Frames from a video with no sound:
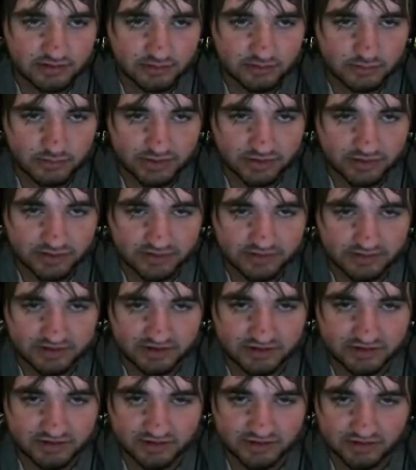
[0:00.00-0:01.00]
We don't have
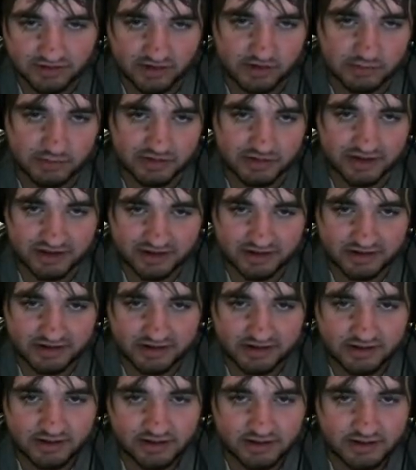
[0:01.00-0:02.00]
Zelda's Lullaby.
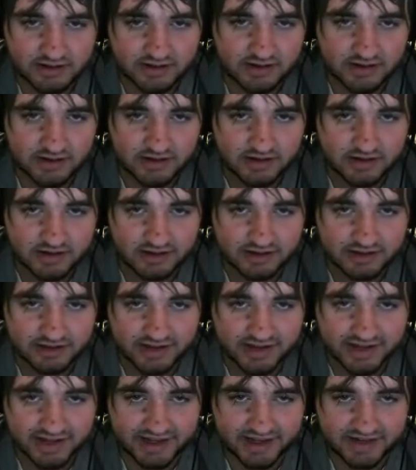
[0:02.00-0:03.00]

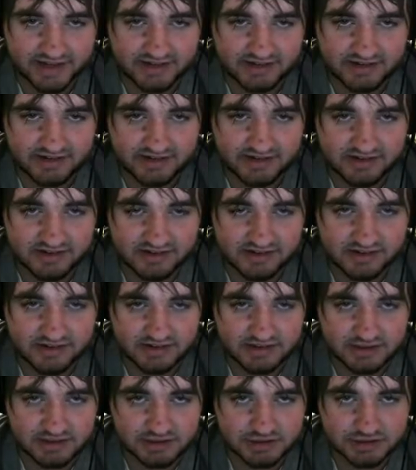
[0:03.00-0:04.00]
That
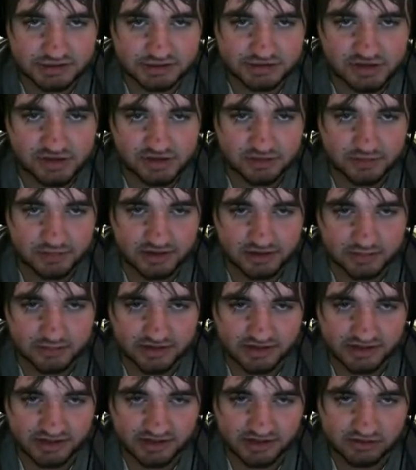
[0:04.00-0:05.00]
shouldn't be a
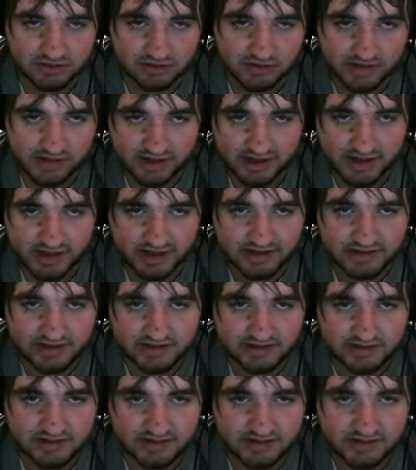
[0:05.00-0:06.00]
big deal
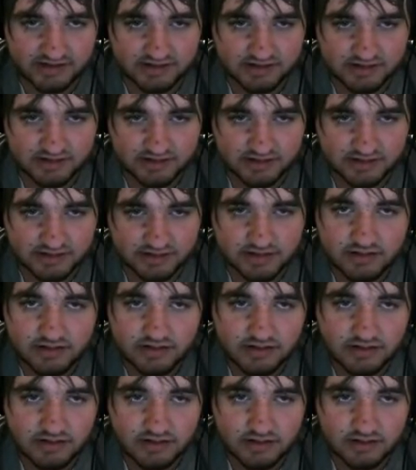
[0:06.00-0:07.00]
yet.
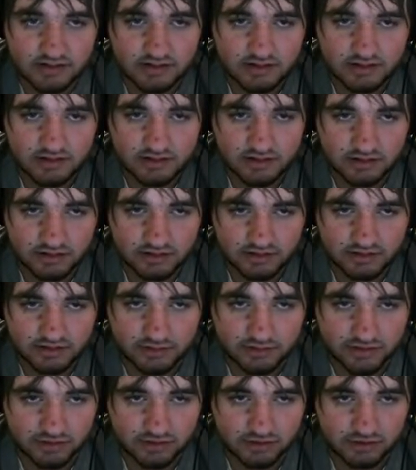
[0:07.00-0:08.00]

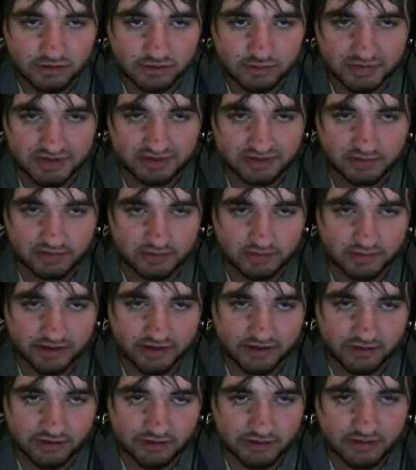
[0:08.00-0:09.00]
Although it could be
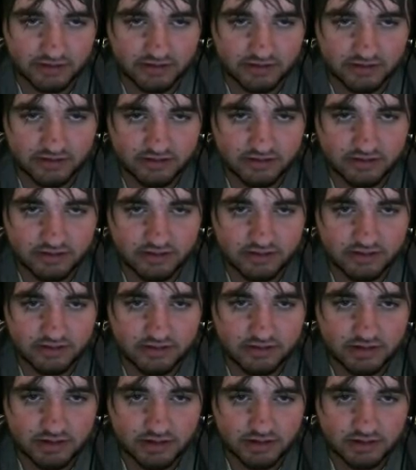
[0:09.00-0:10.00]
later.
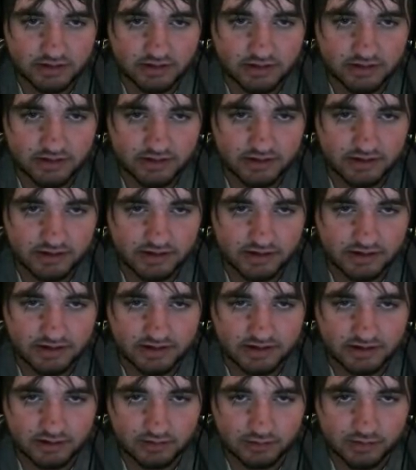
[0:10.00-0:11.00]

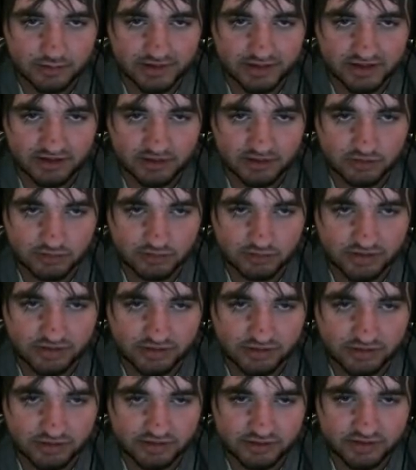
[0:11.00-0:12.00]
What we can do in
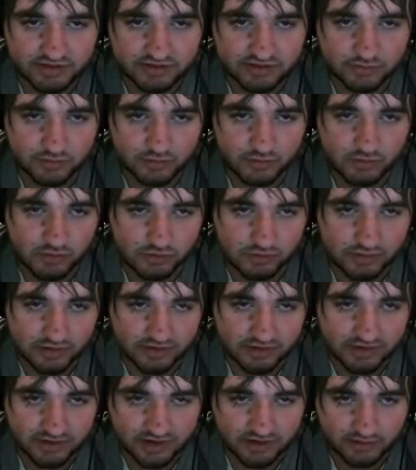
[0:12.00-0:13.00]
this room,
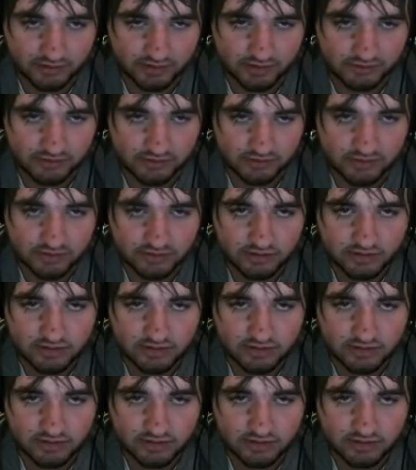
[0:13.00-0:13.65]
however,